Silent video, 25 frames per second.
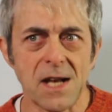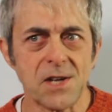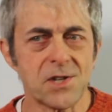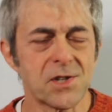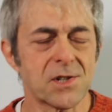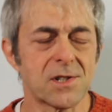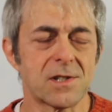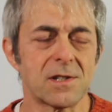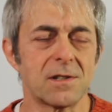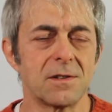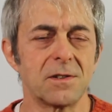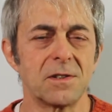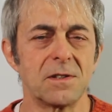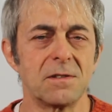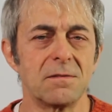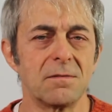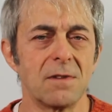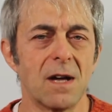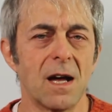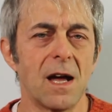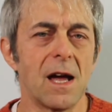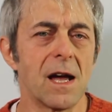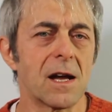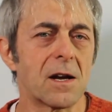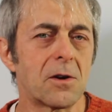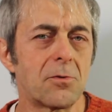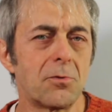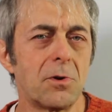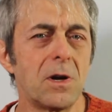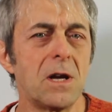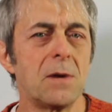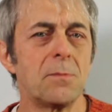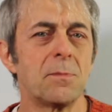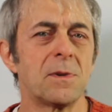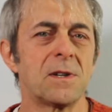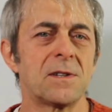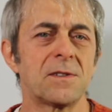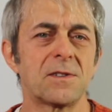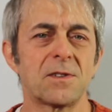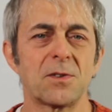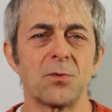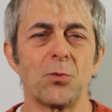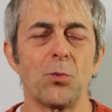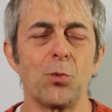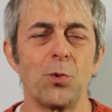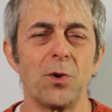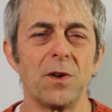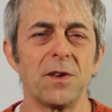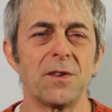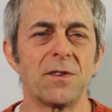/ agreement
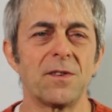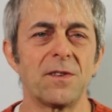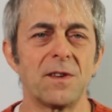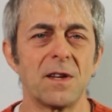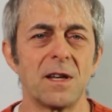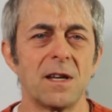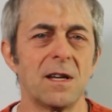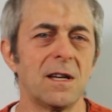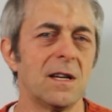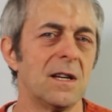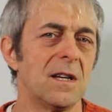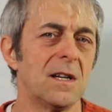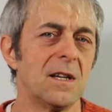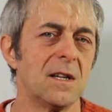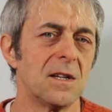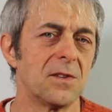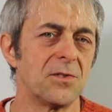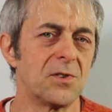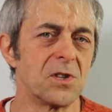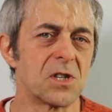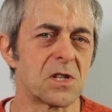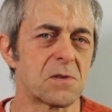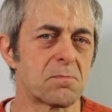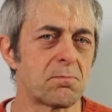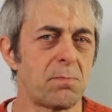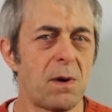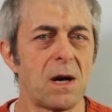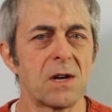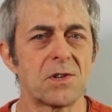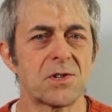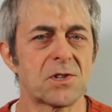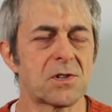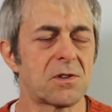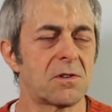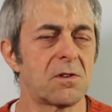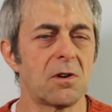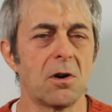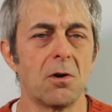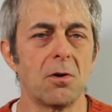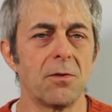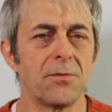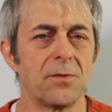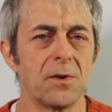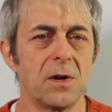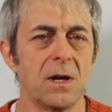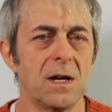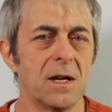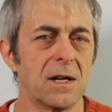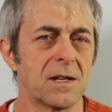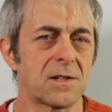with the dispatcher
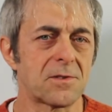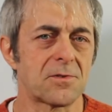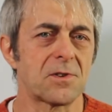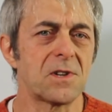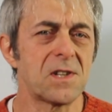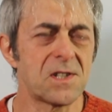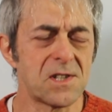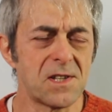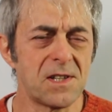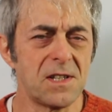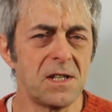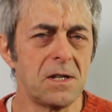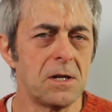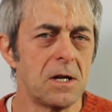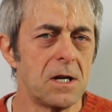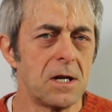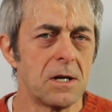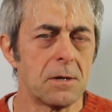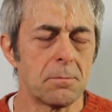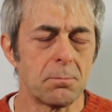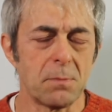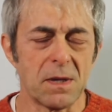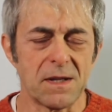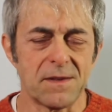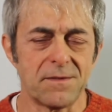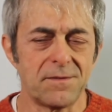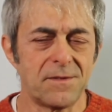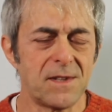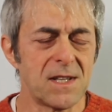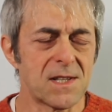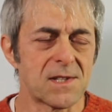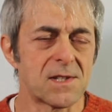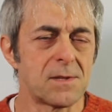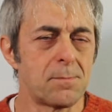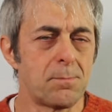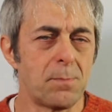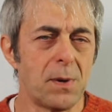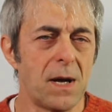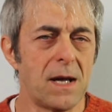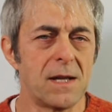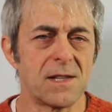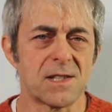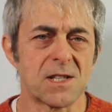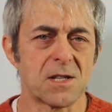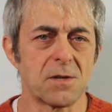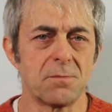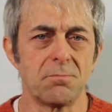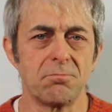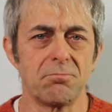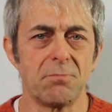of electricity, but this
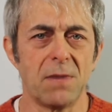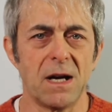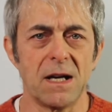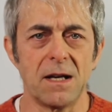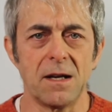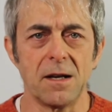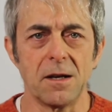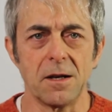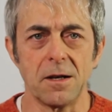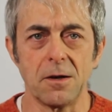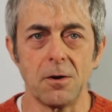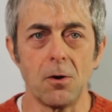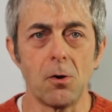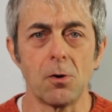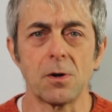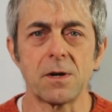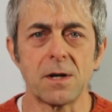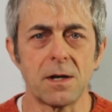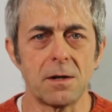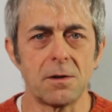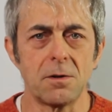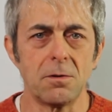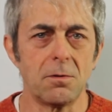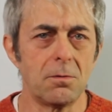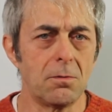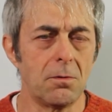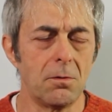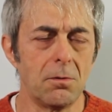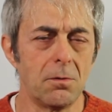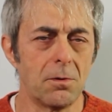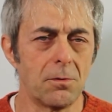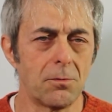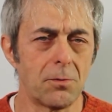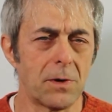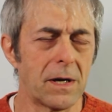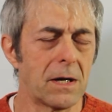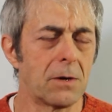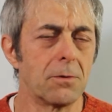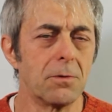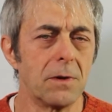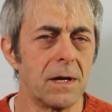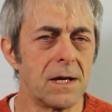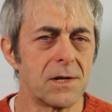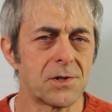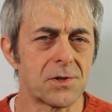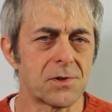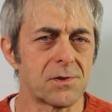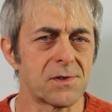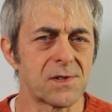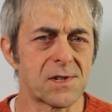depends by the local
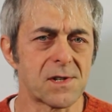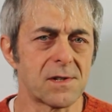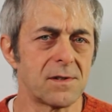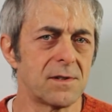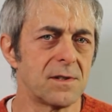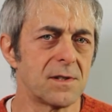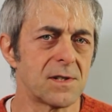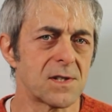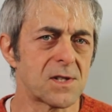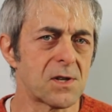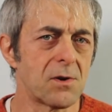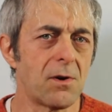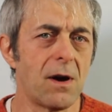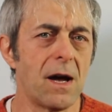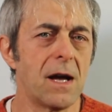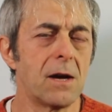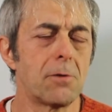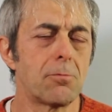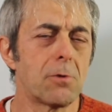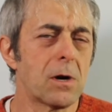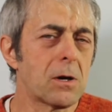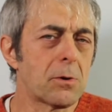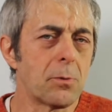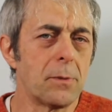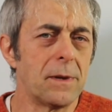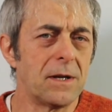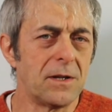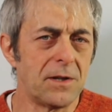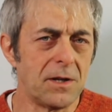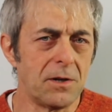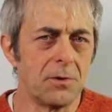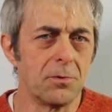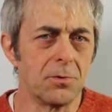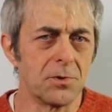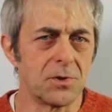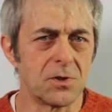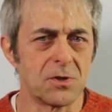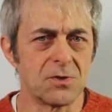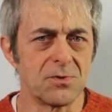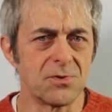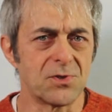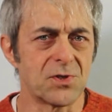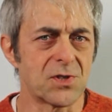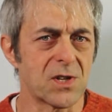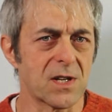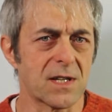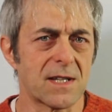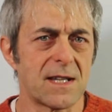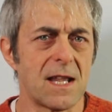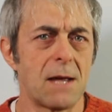regulations, so I recommend you to
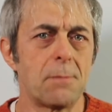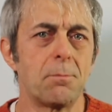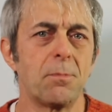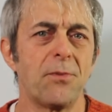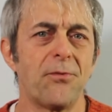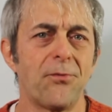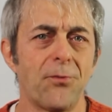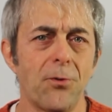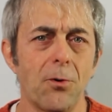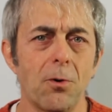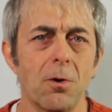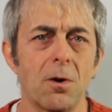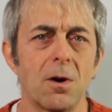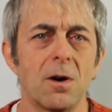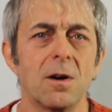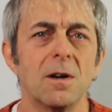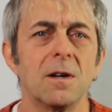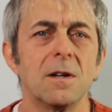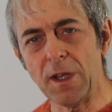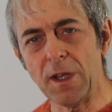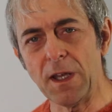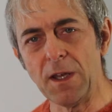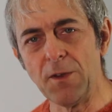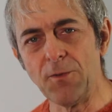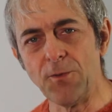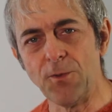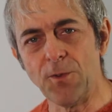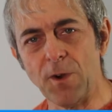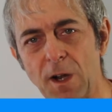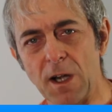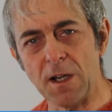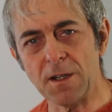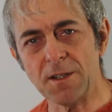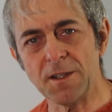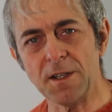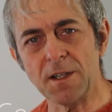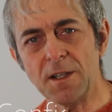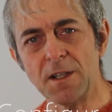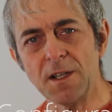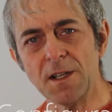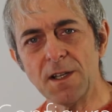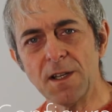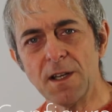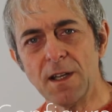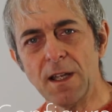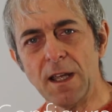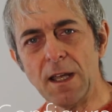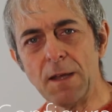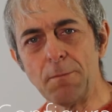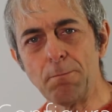check them before.
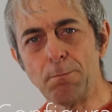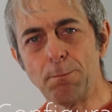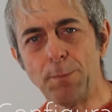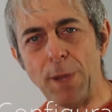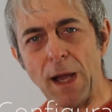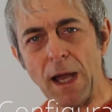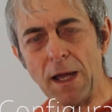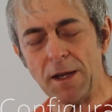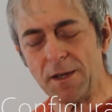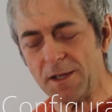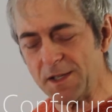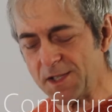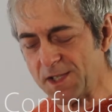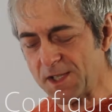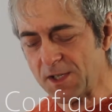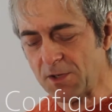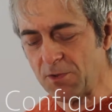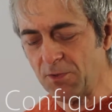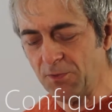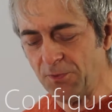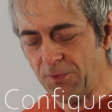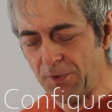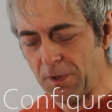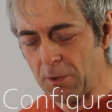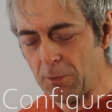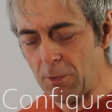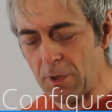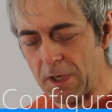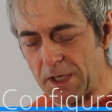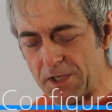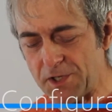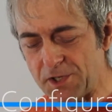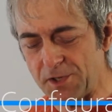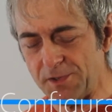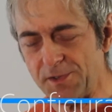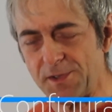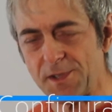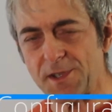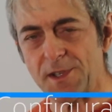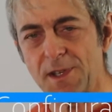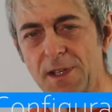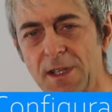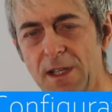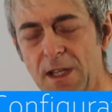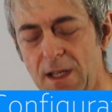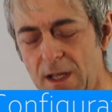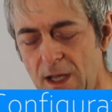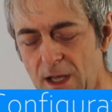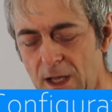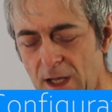Inverter and panels configurations.
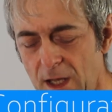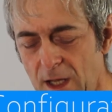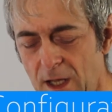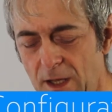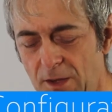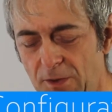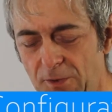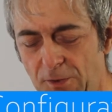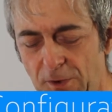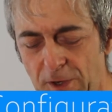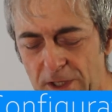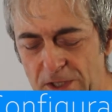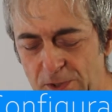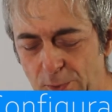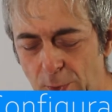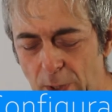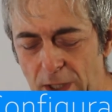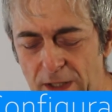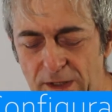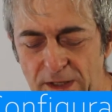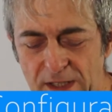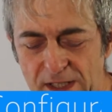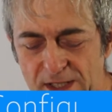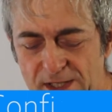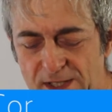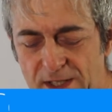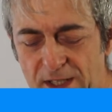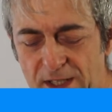The first one is